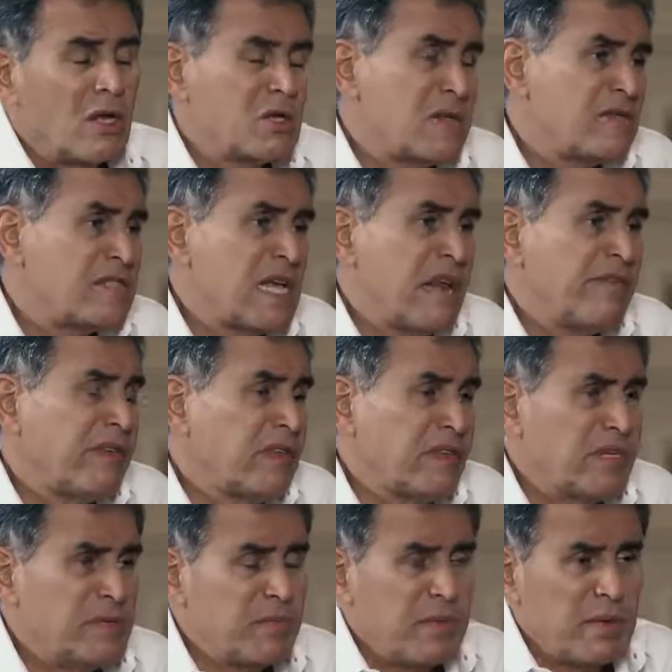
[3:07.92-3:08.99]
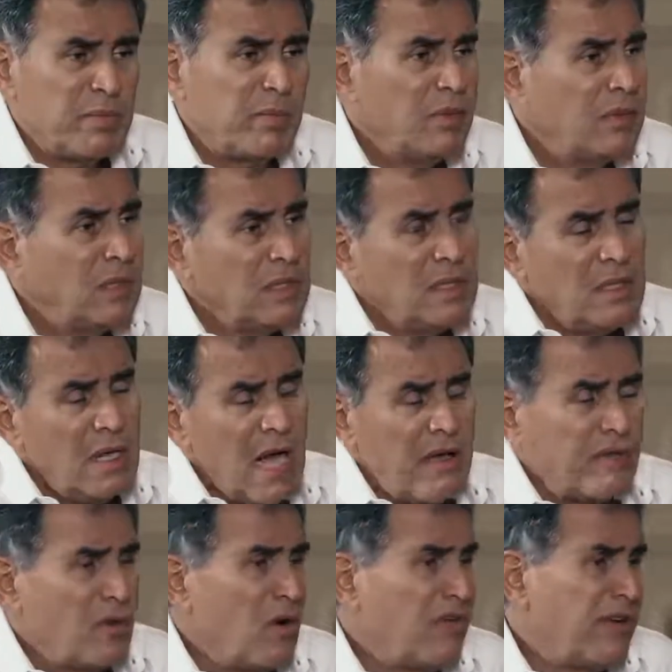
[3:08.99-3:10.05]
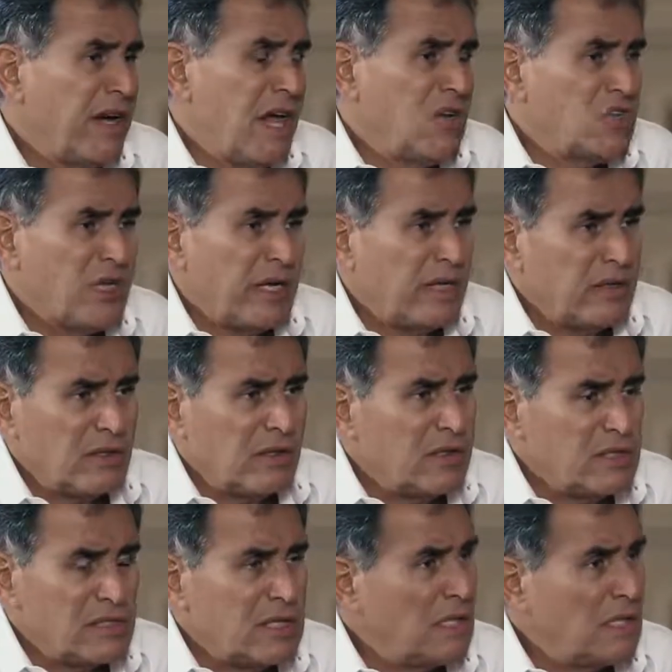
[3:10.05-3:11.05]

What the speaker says: lots of self-interest people. I have no financial interest.